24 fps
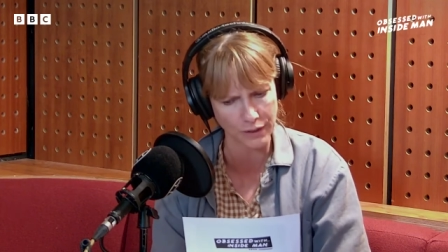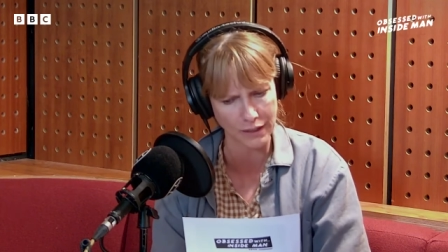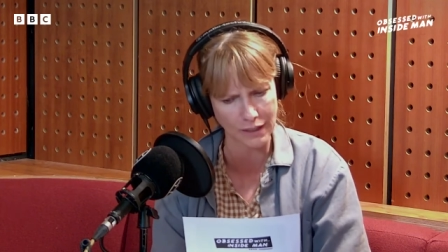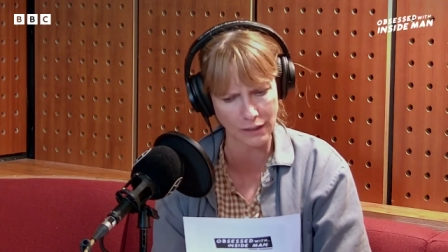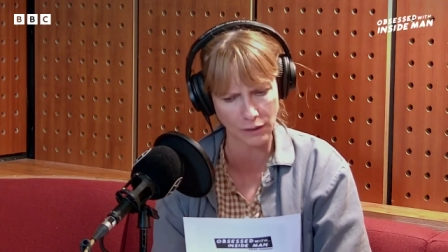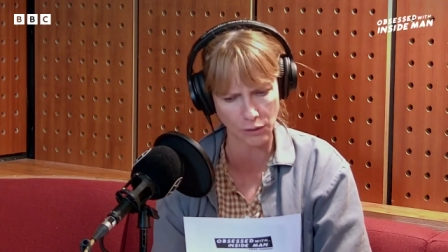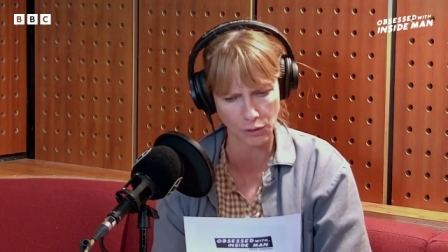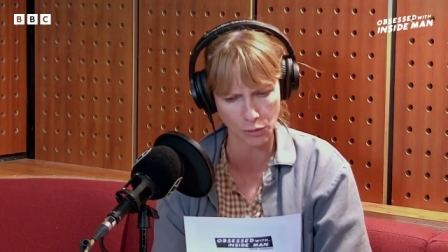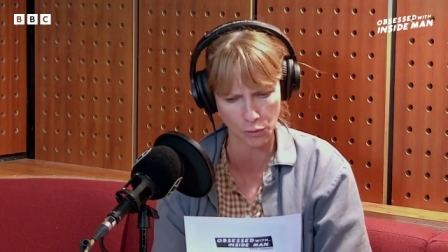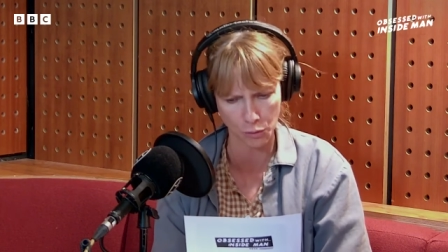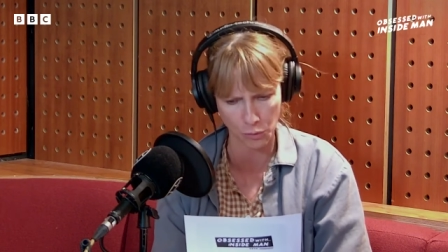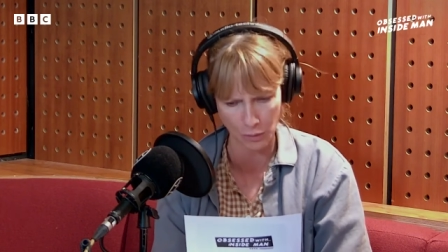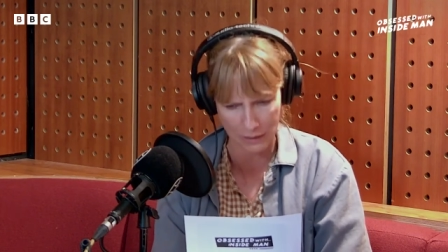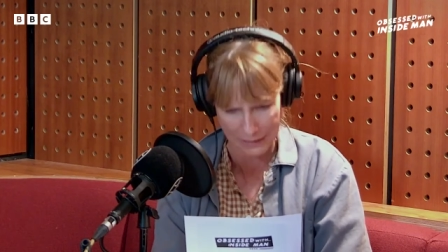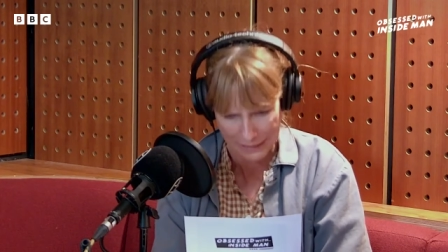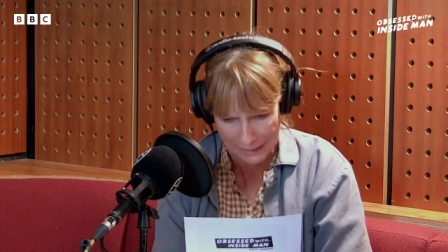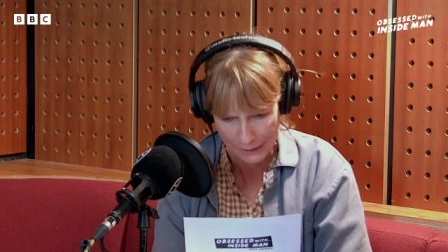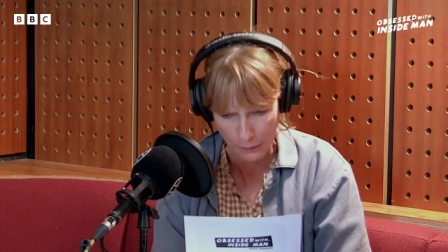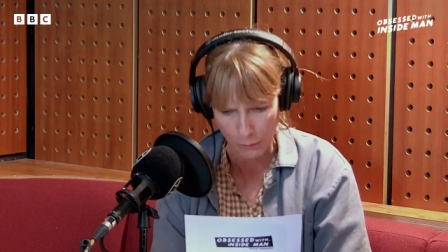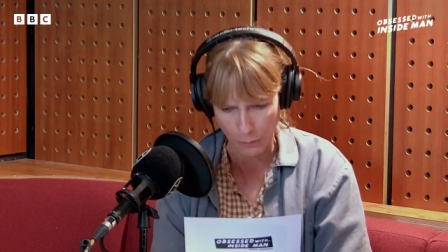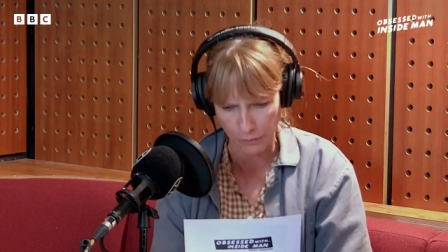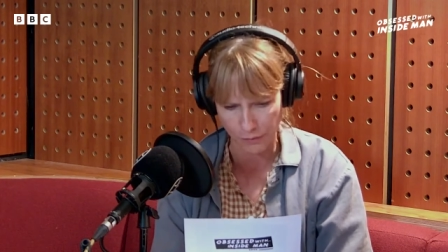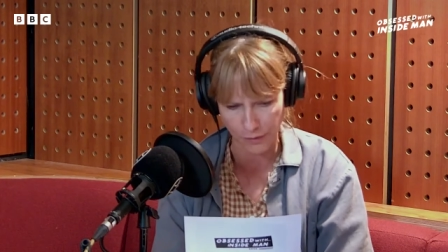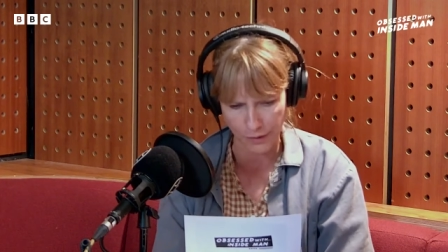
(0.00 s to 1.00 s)
it and
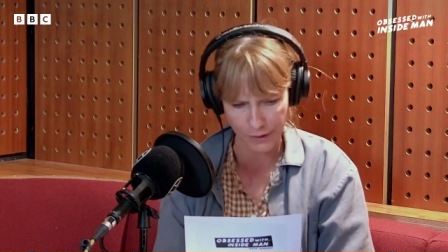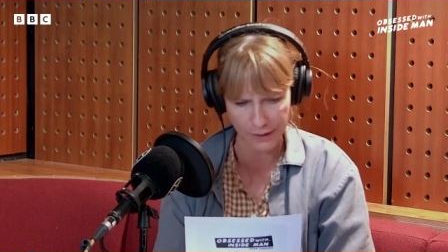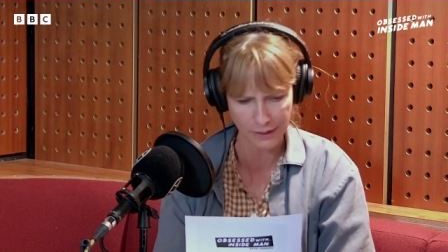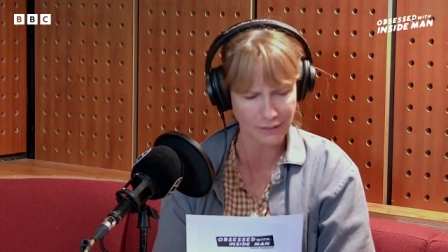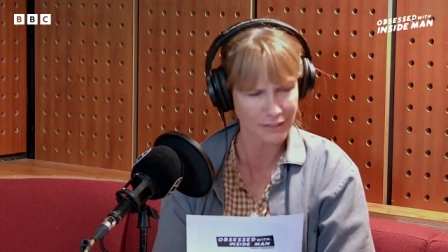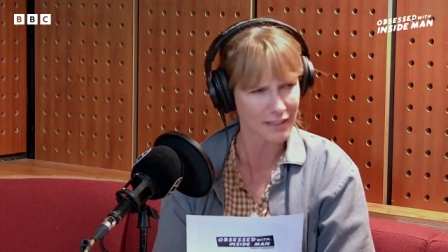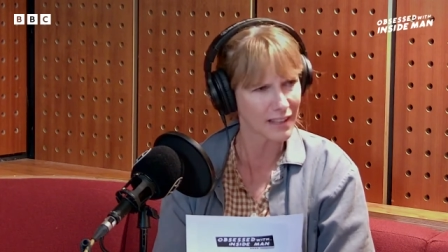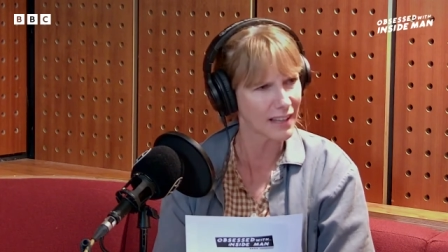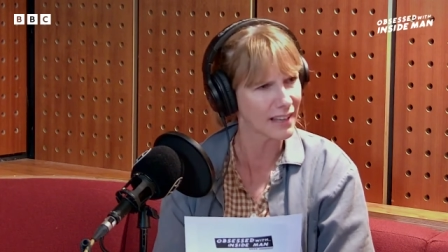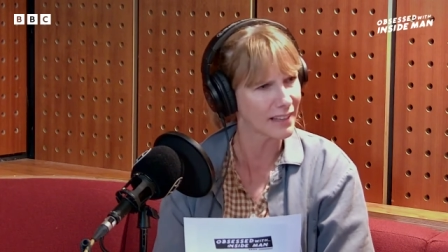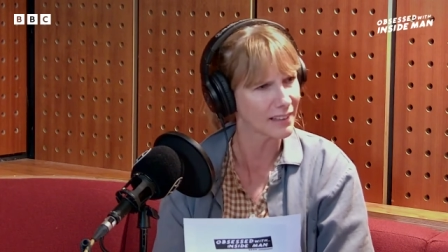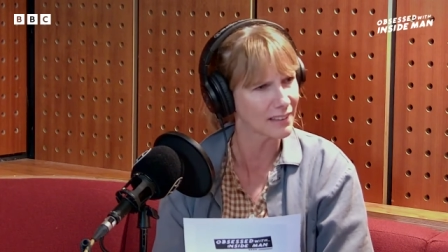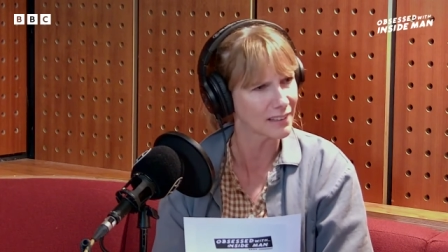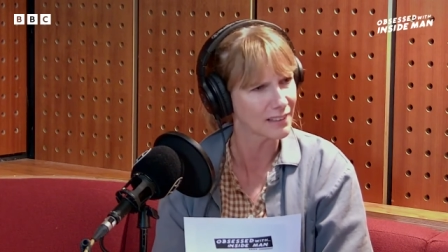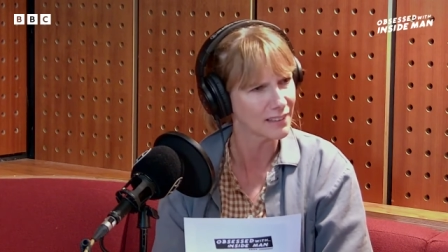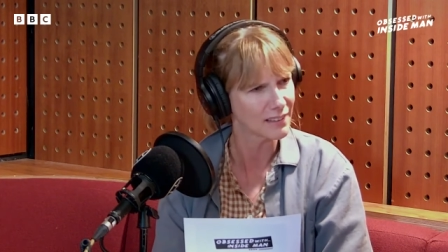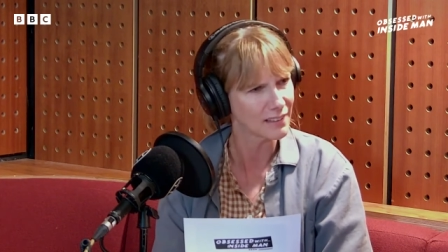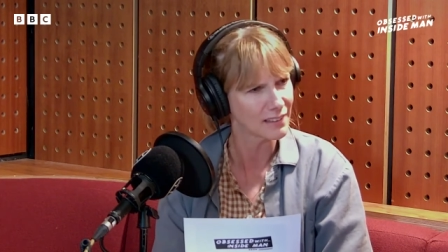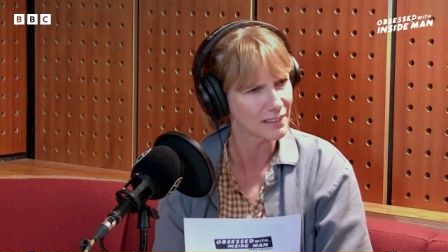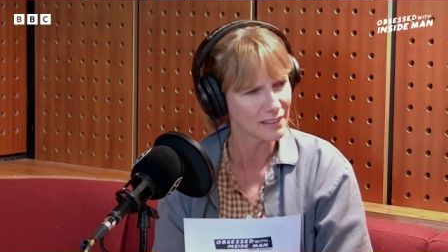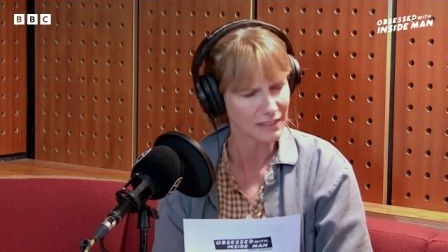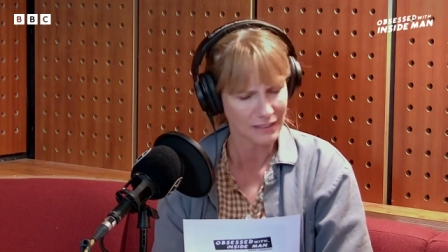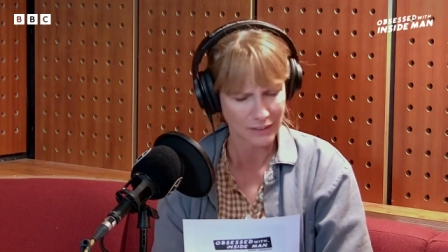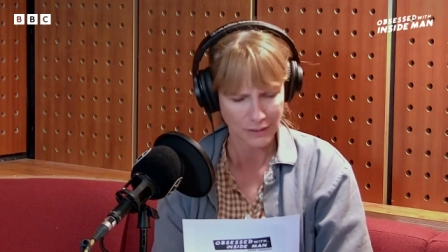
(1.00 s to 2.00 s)
liquefying his leg
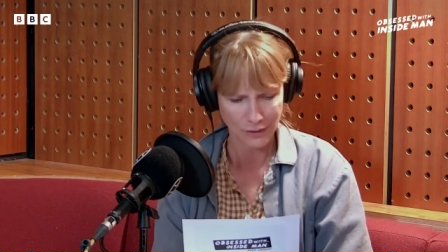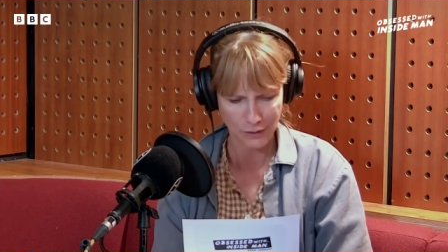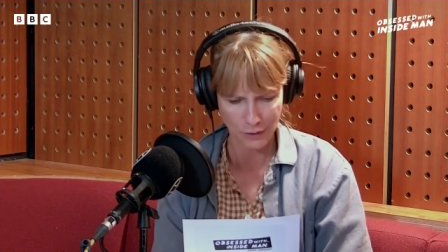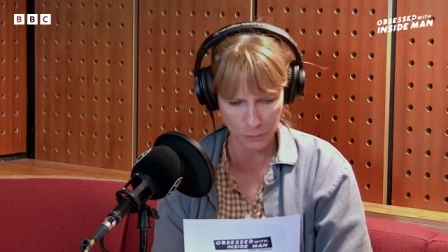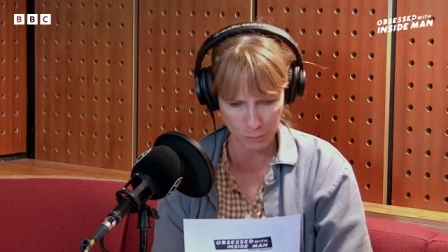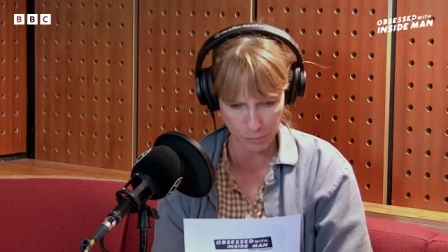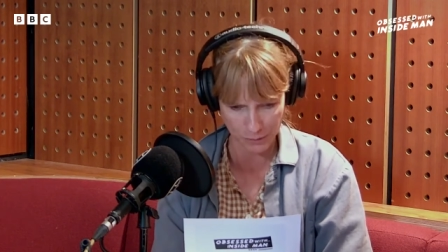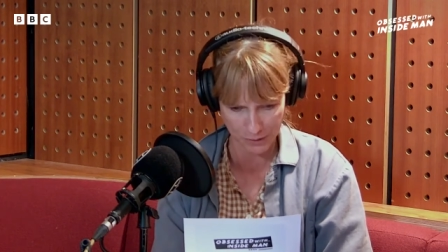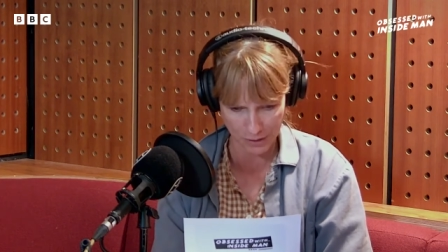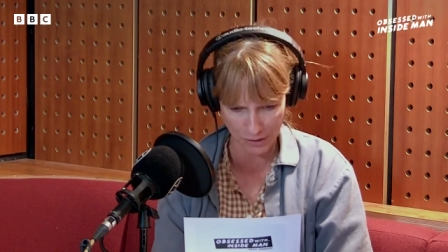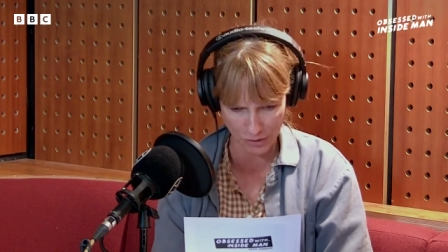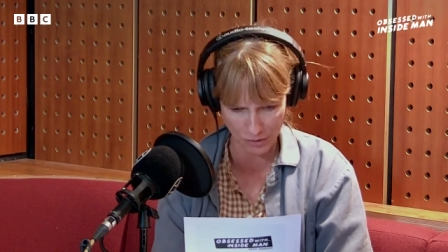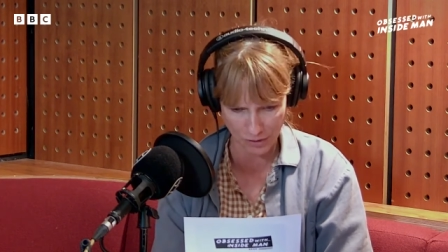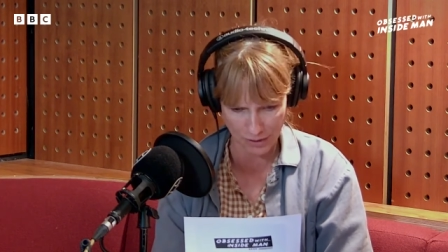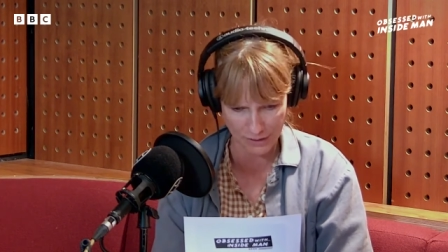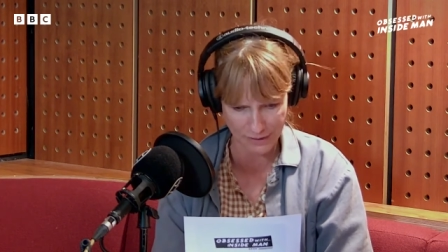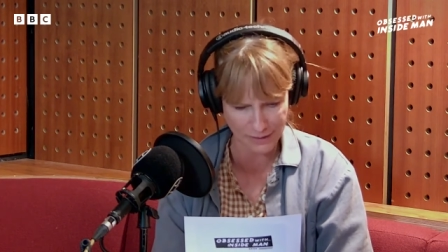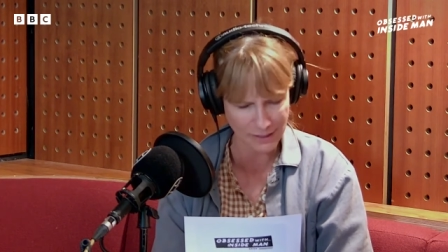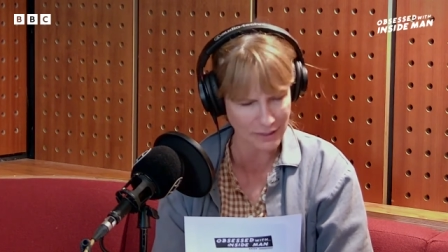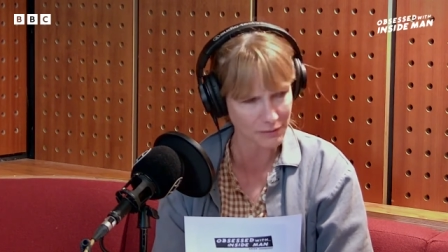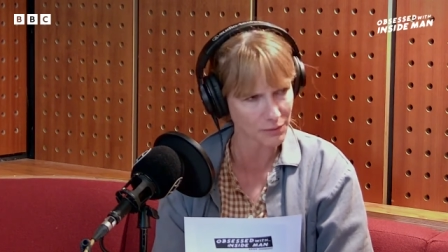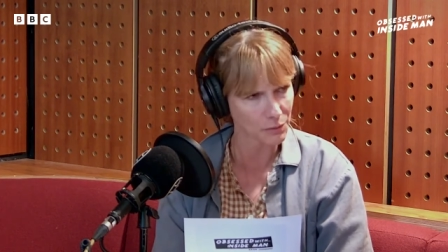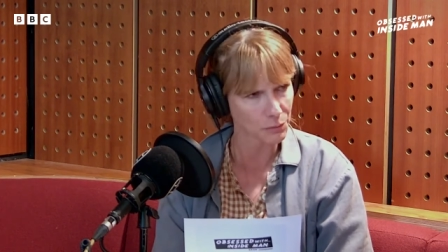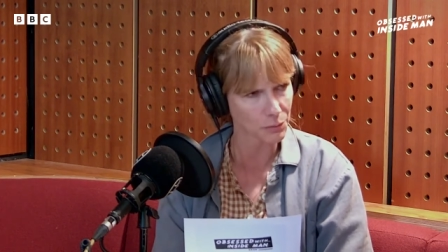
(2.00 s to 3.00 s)
could potentially
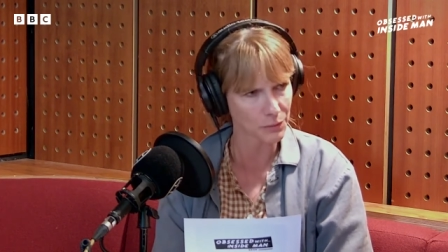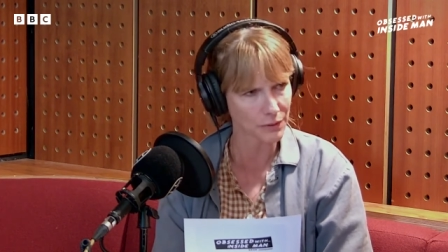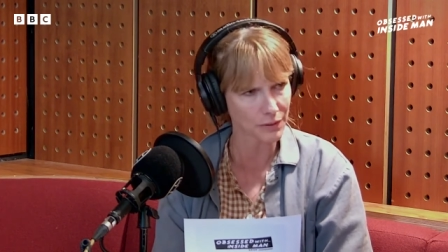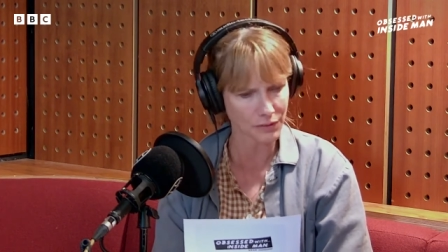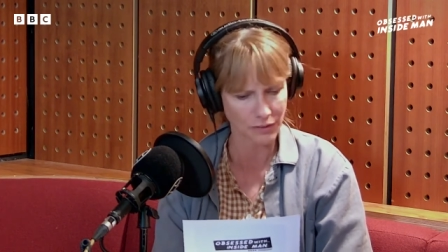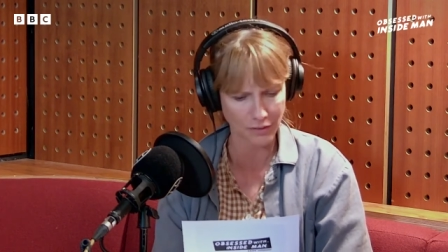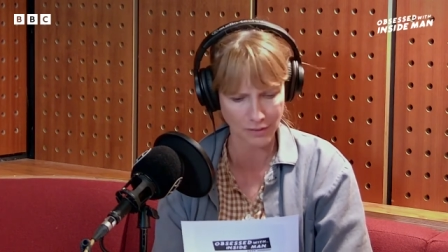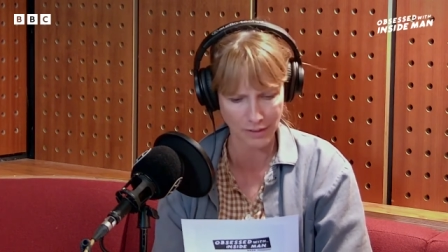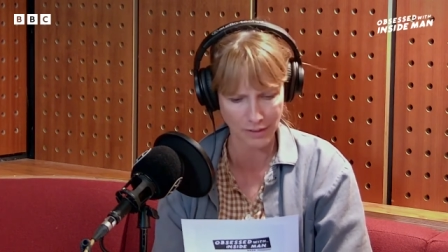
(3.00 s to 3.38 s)
save everyone else's